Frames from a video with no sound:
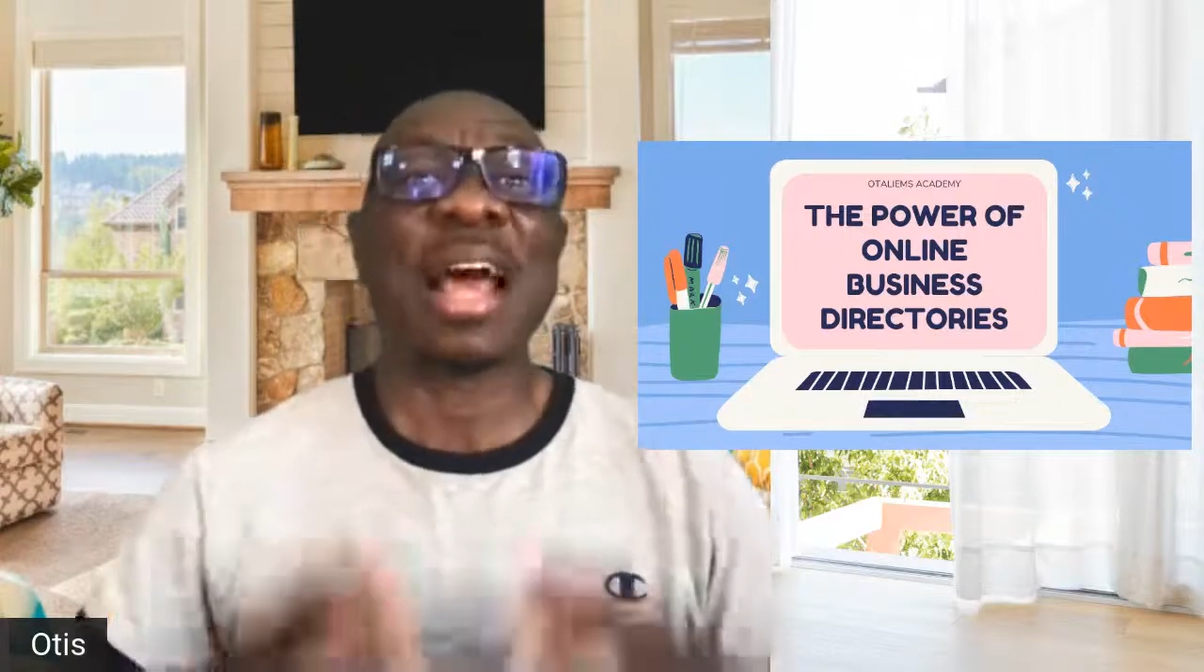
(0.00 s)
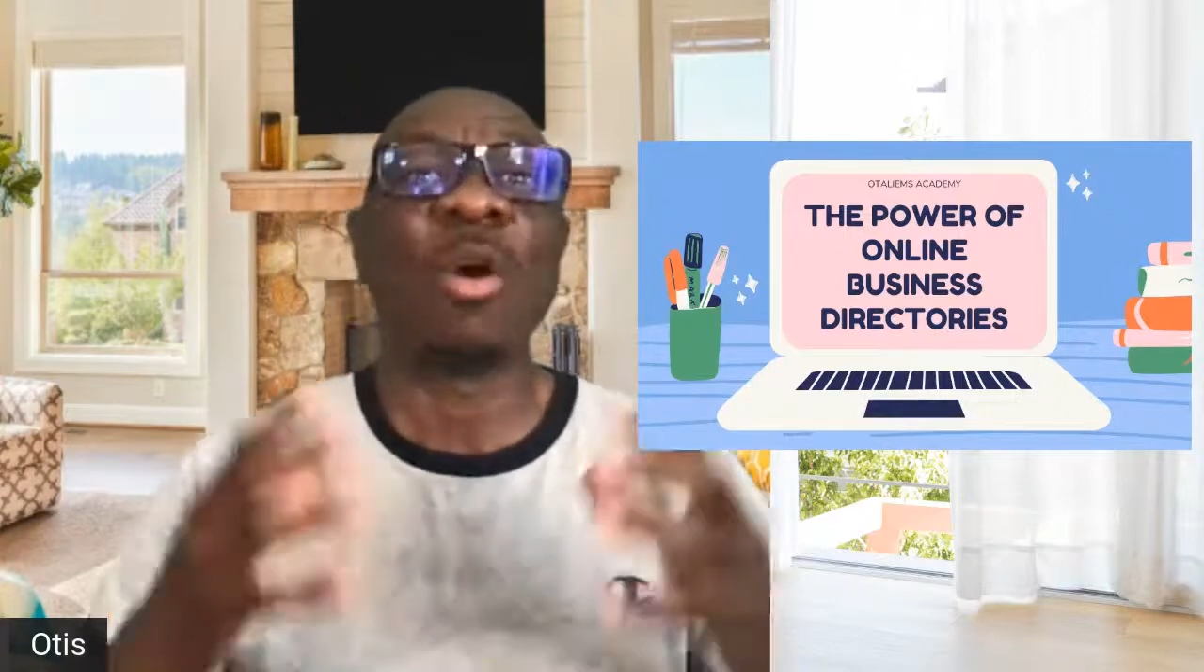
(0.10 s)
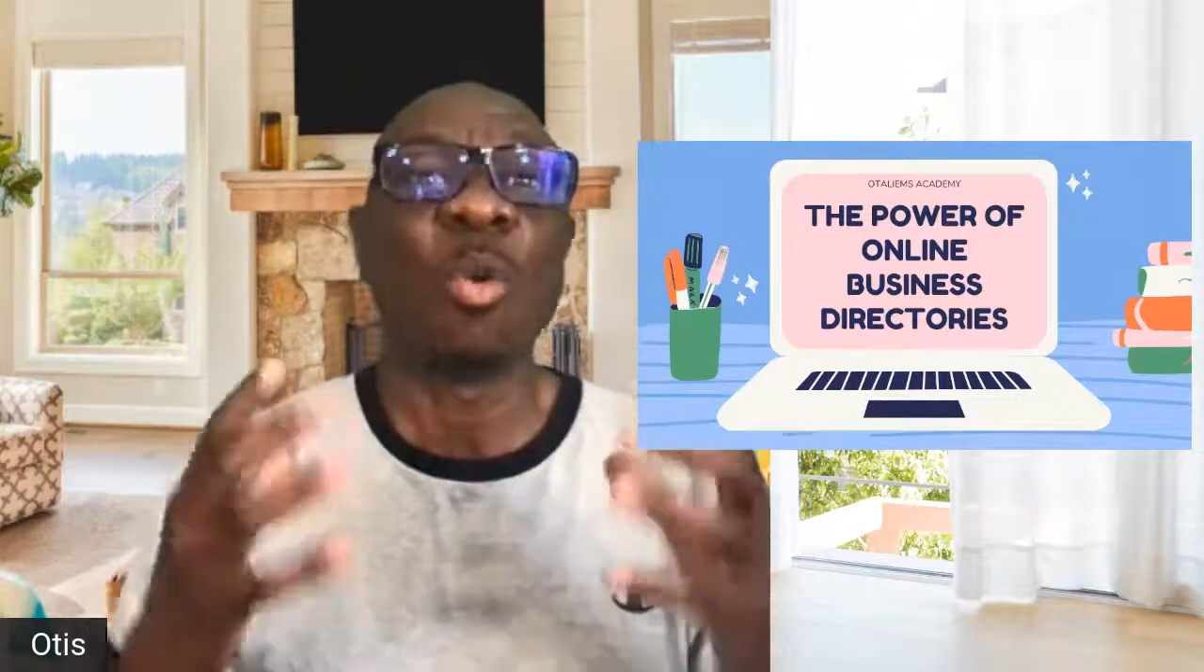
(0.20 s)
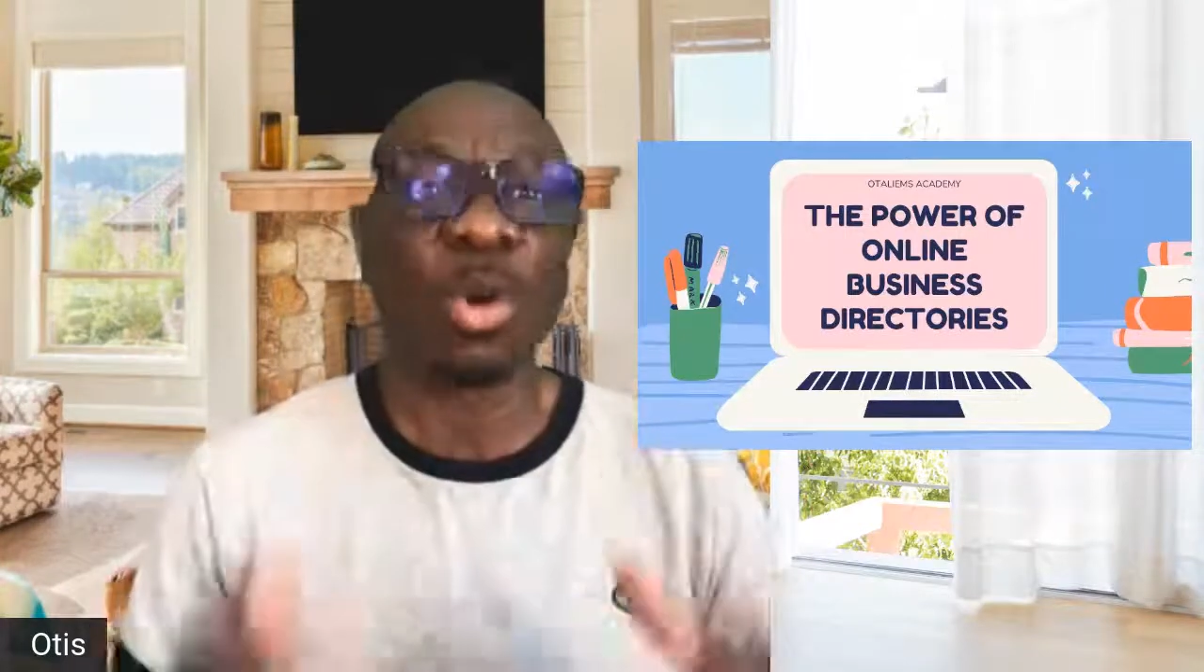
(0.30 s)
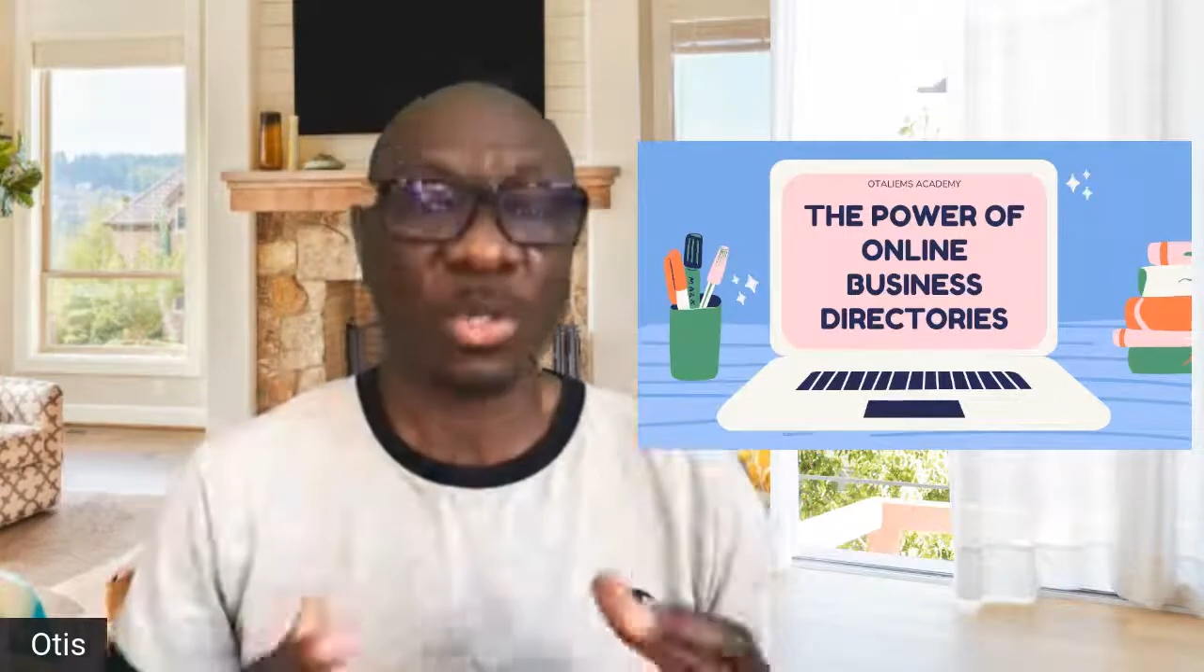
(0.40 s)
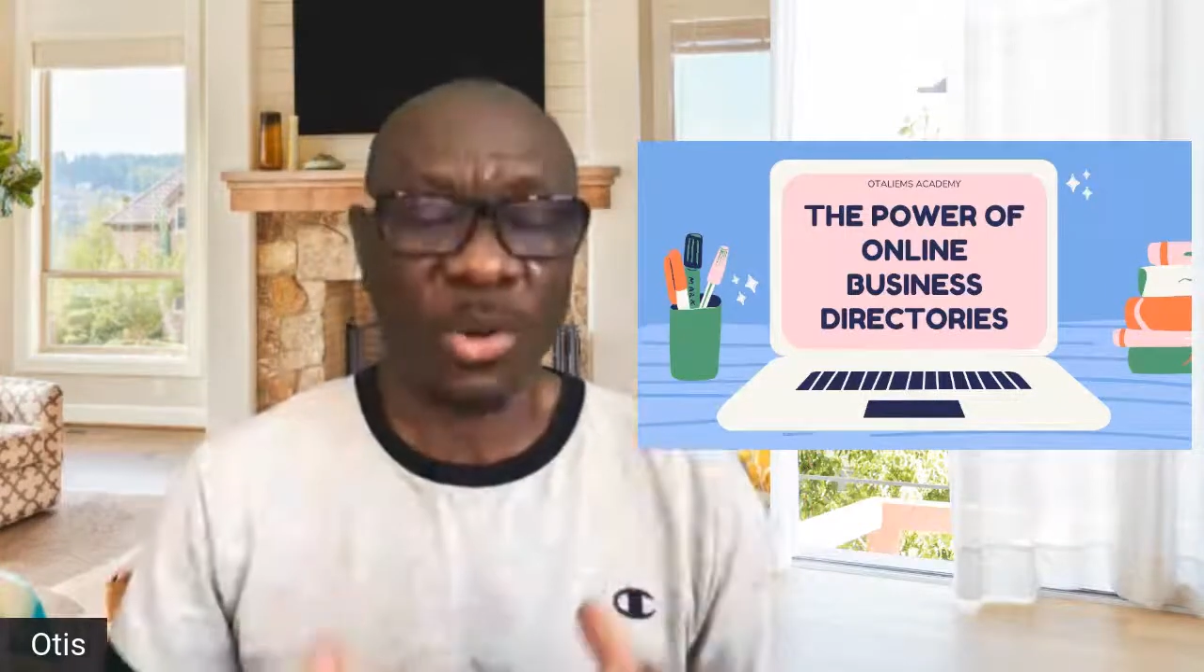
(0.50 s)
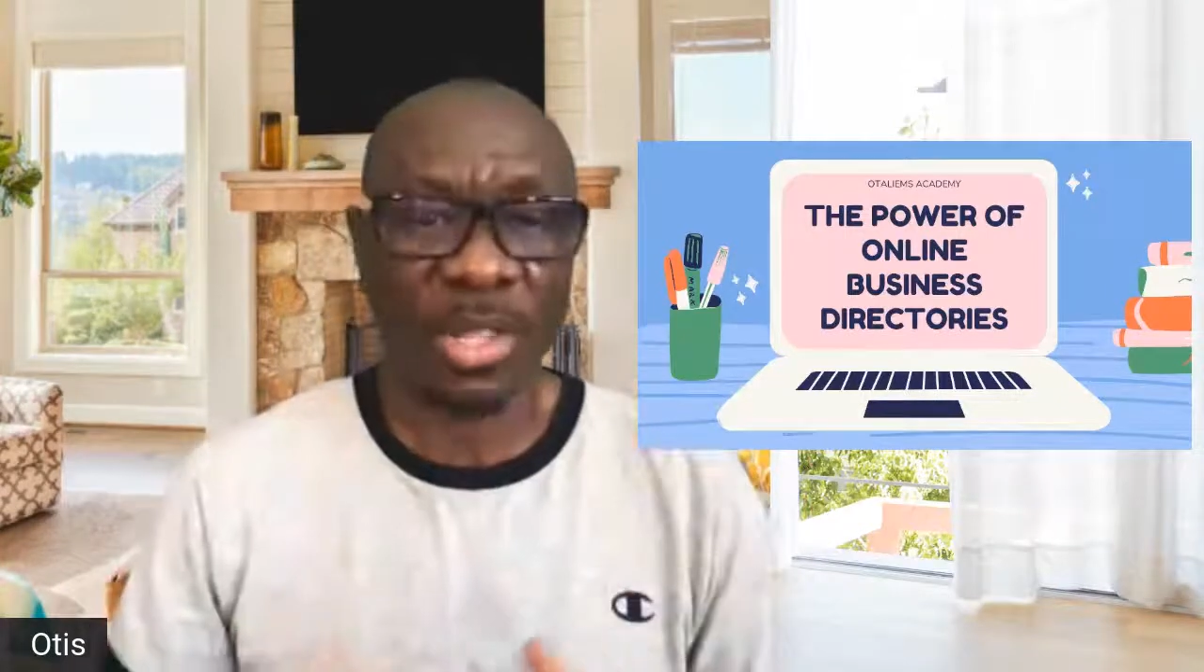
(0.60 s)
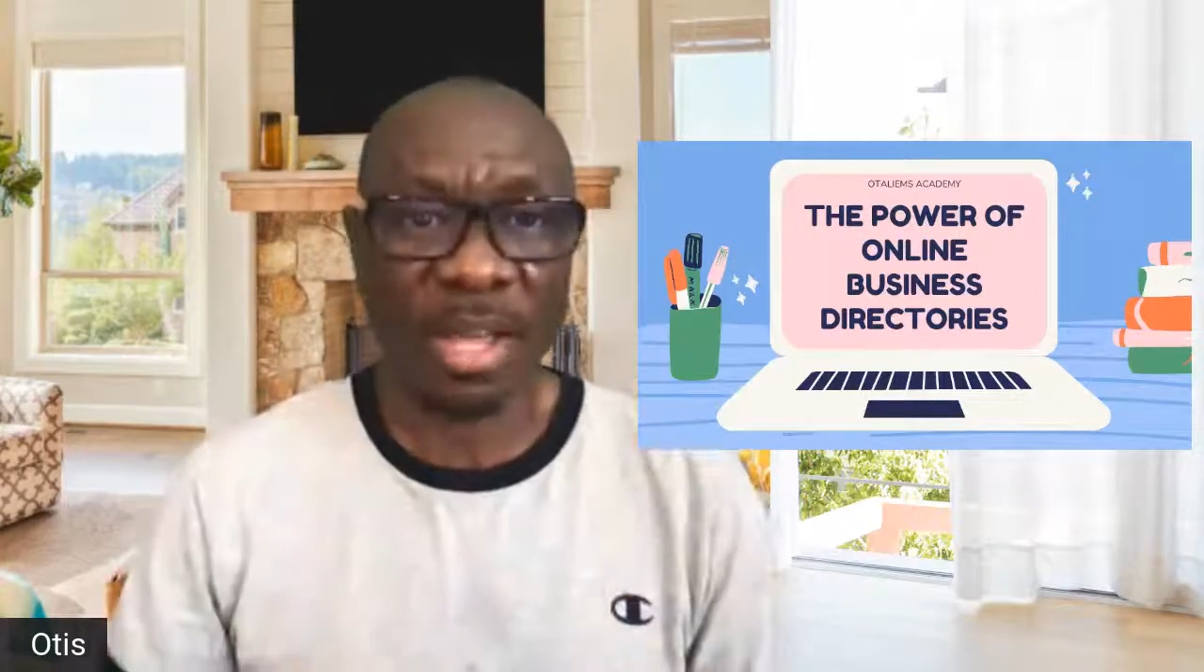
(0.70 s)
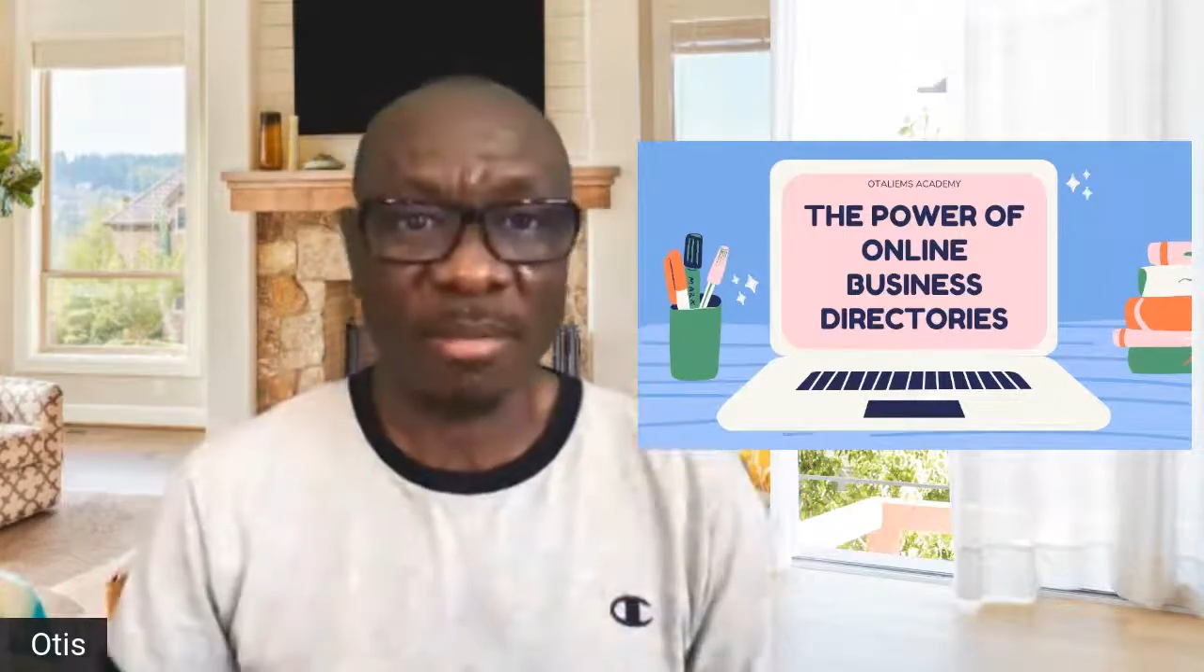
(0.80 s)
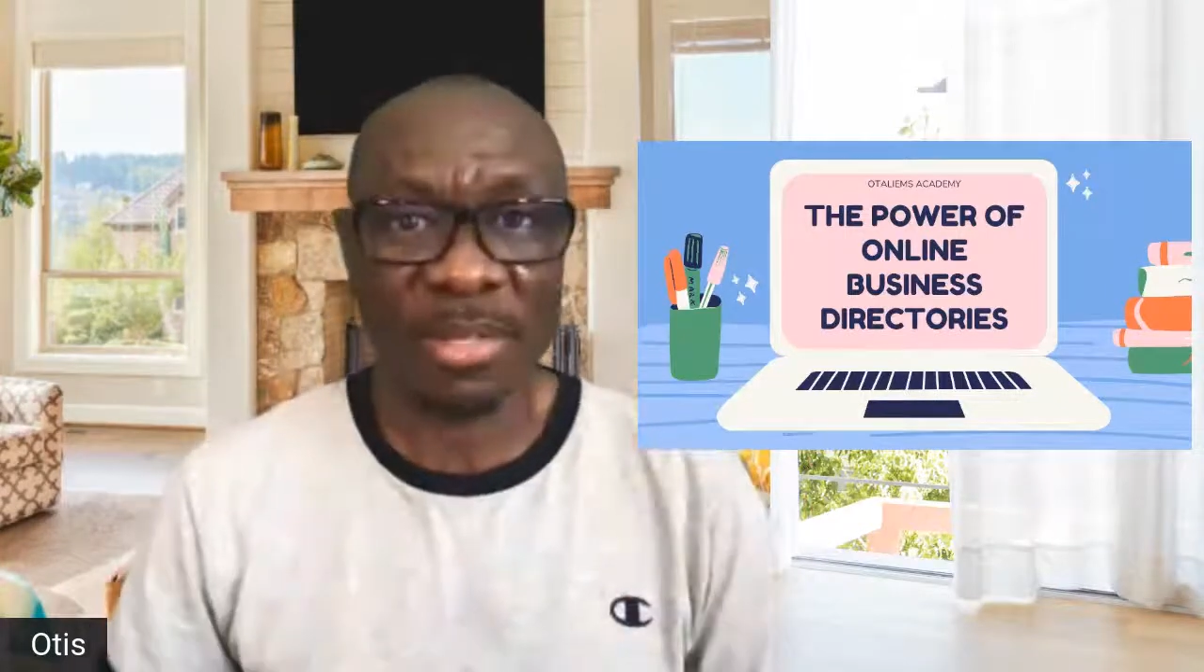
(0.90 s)
and what
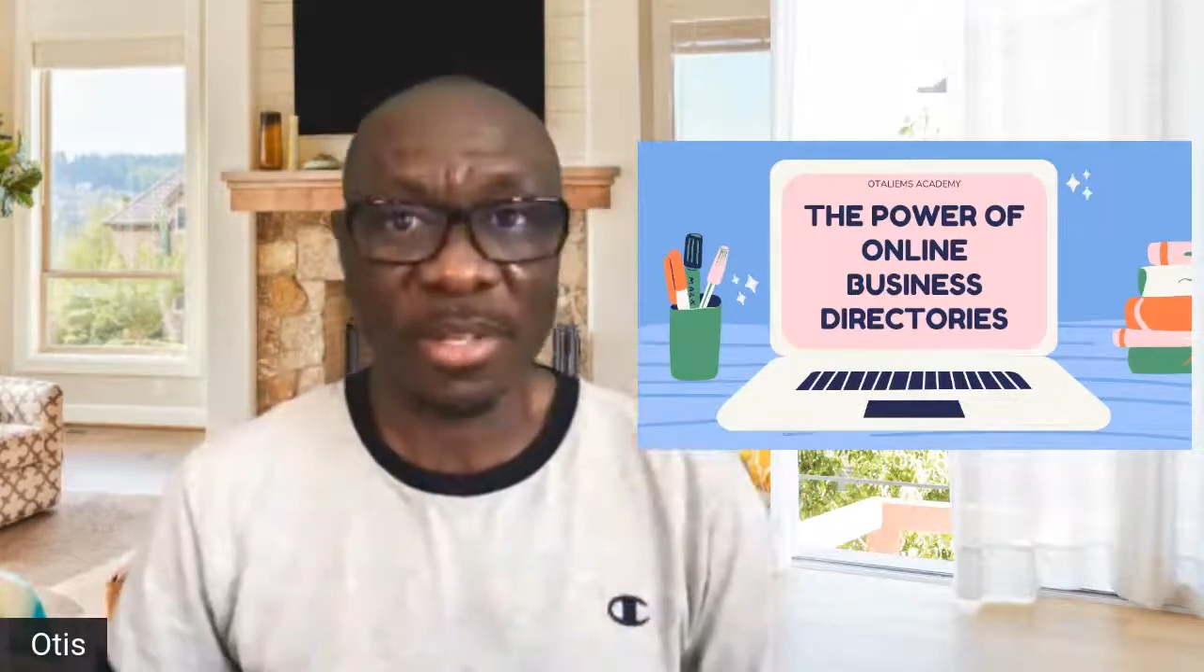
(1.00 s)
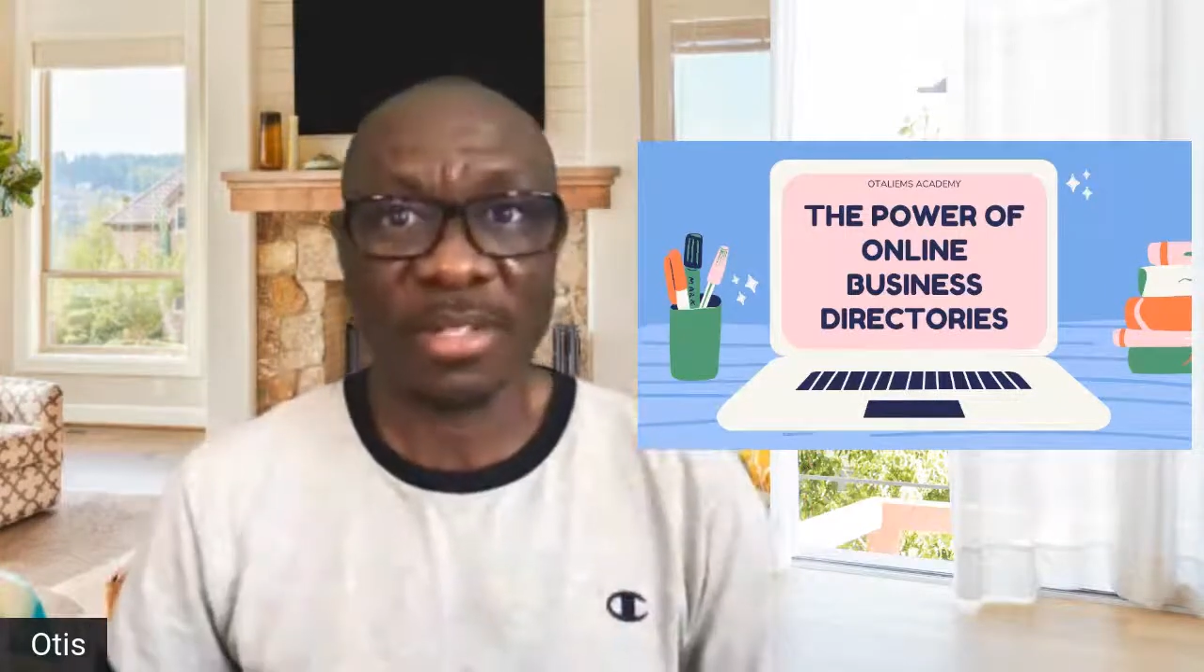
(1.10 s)
online business